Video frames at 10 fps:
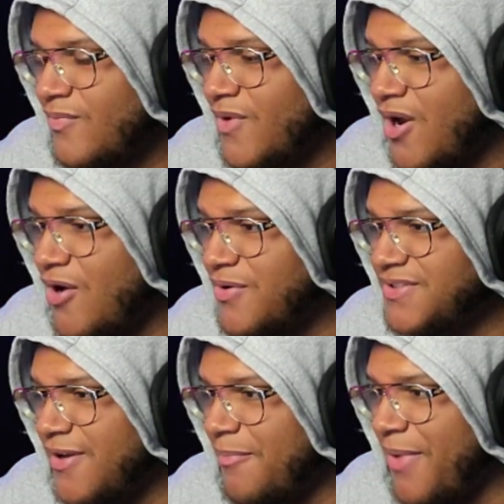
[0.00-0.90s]
Oh, this
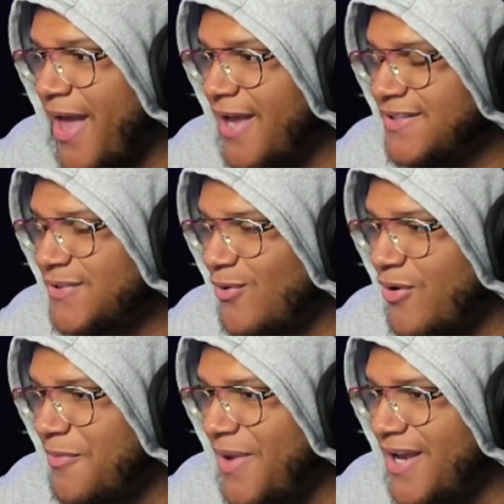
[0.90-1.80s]
the
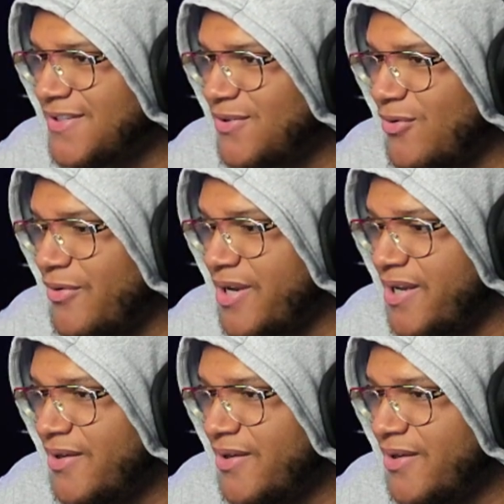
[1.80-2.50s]
backstory.